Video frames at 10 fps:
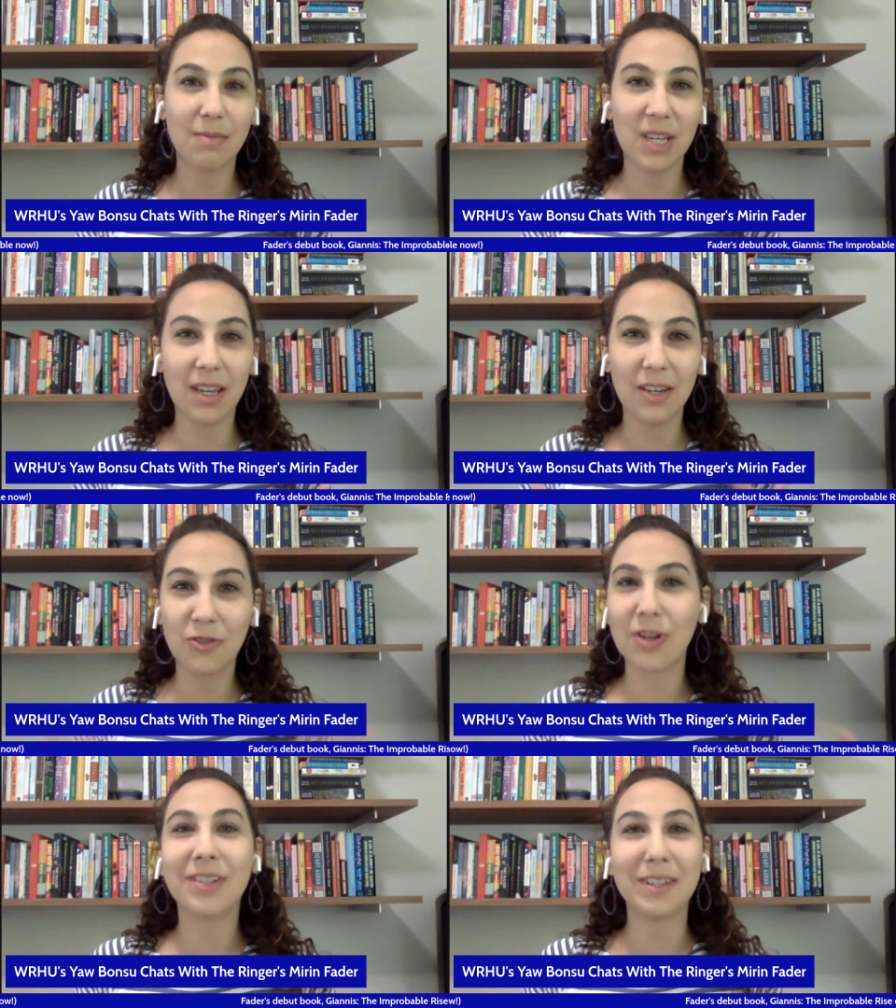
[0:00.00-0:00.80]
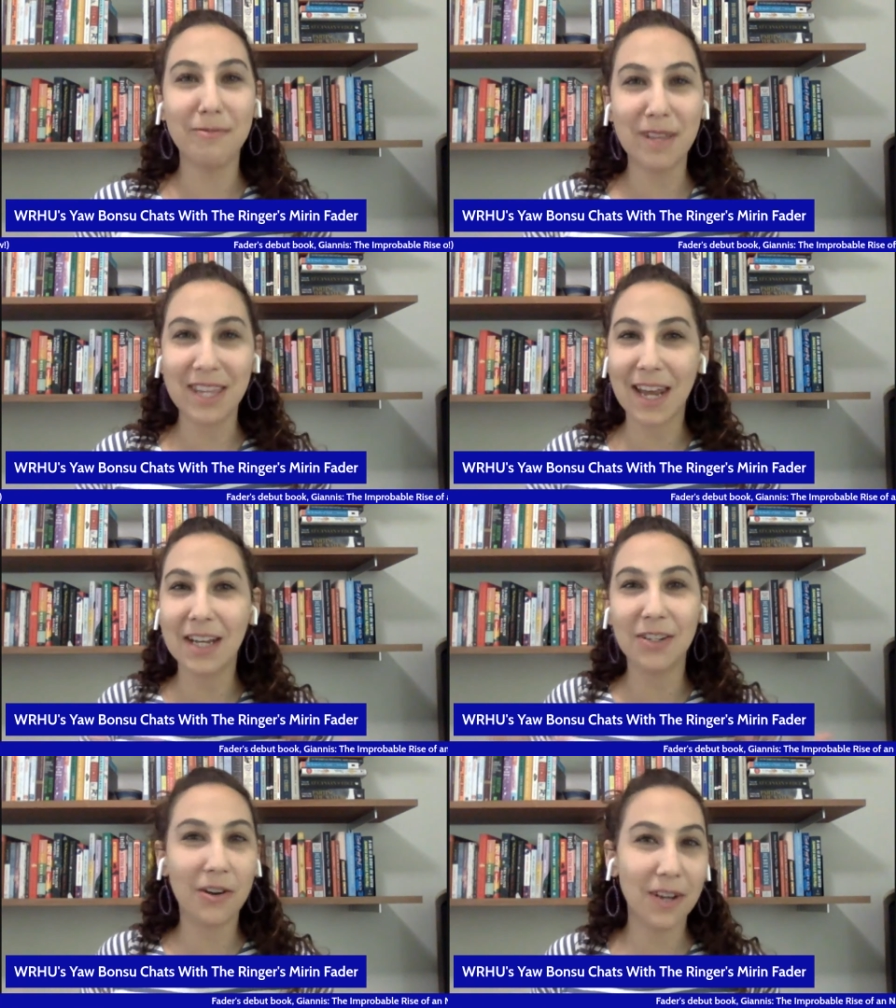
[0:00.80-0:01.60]
thing to be entrusted with
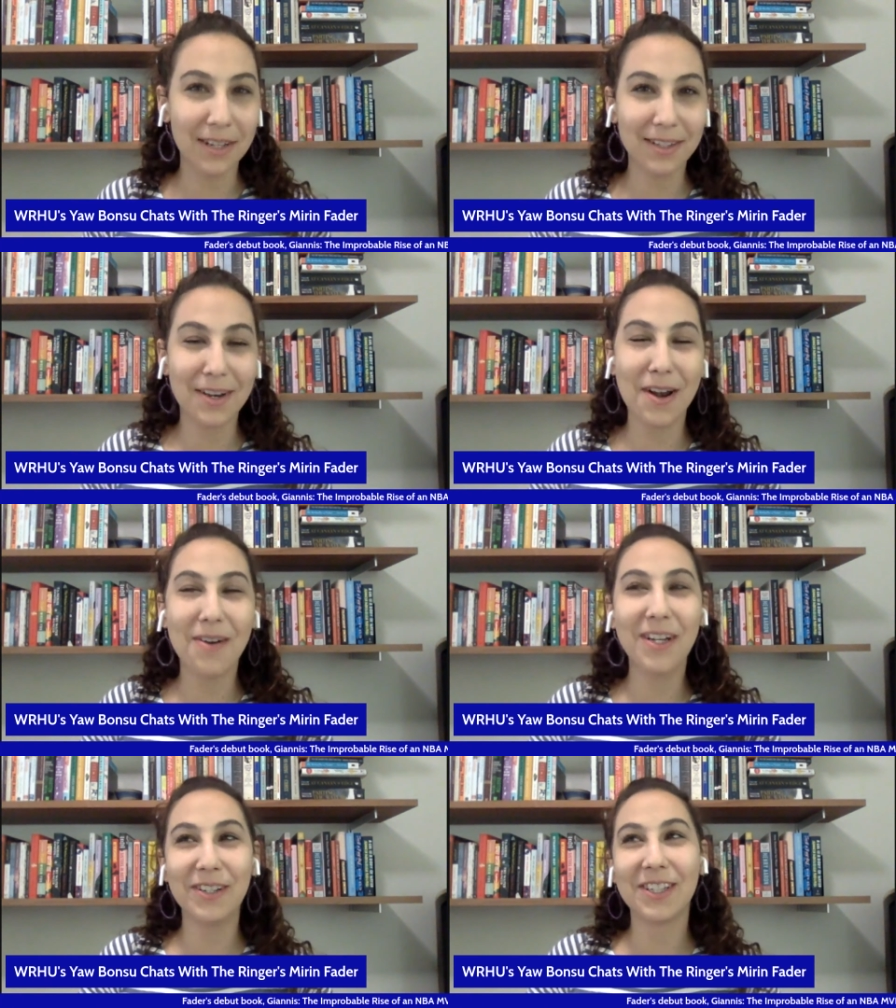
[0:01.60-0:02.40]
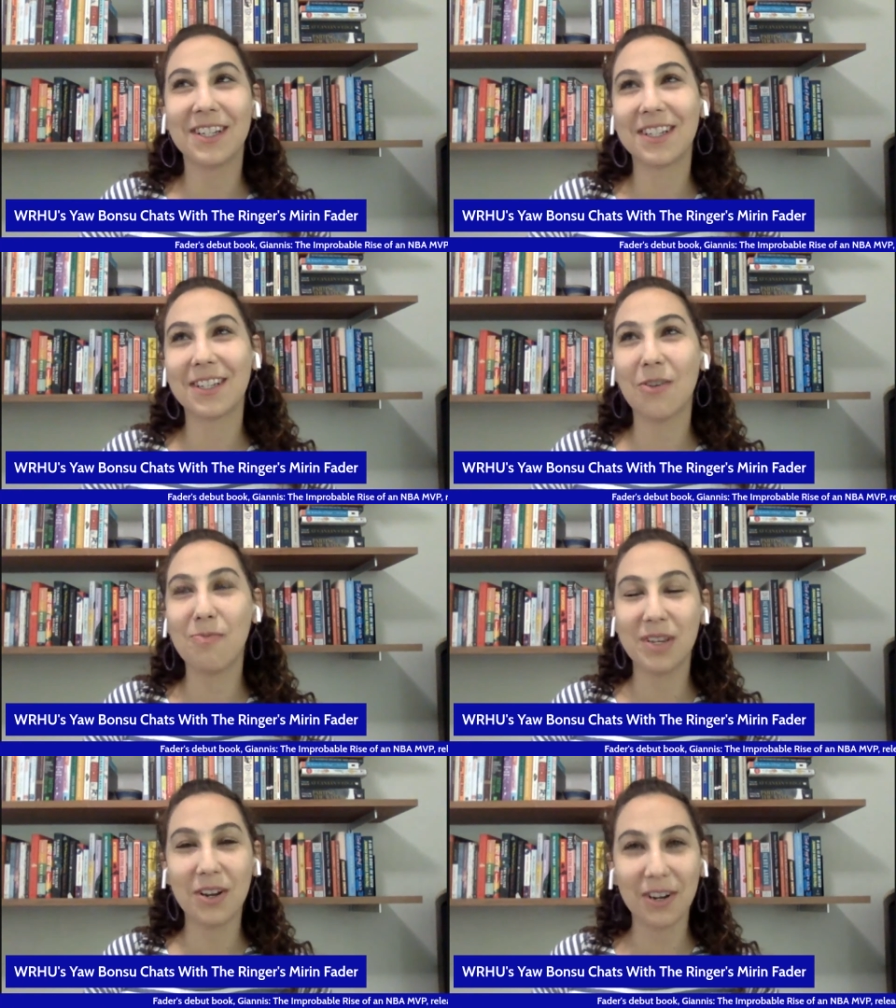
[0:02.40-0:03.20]
getting donuts. You know, it was just yeah.
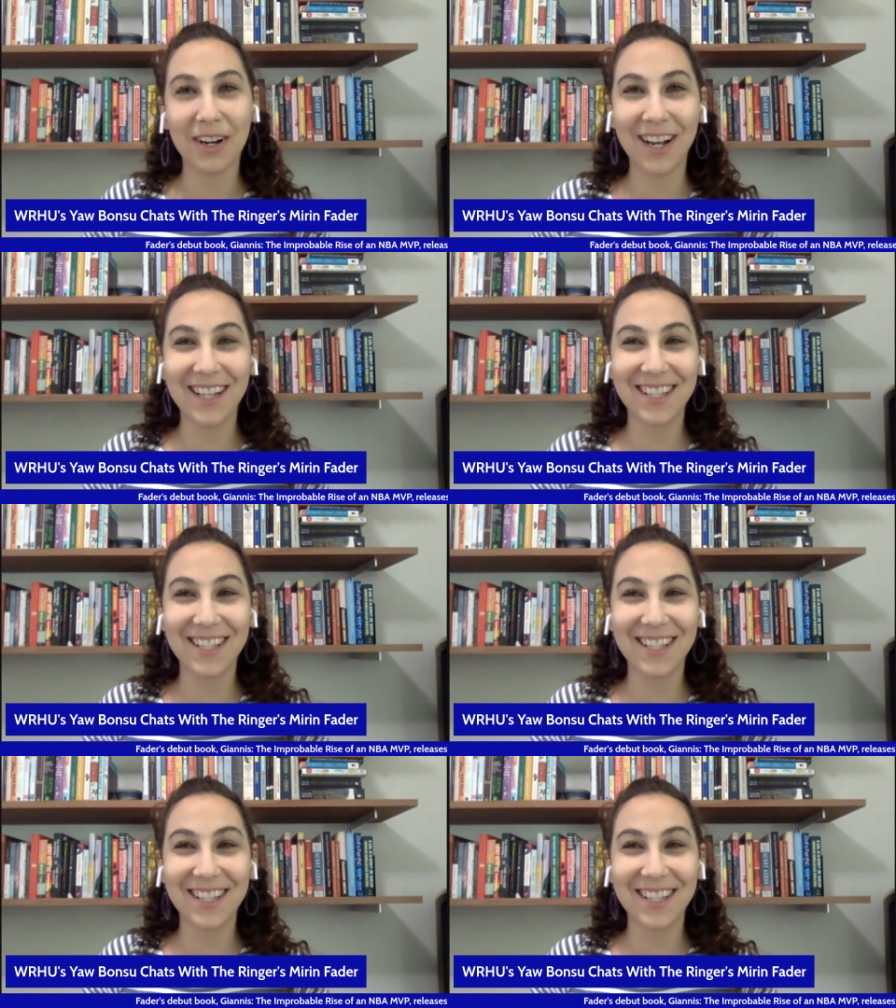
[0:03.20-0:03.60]
so pure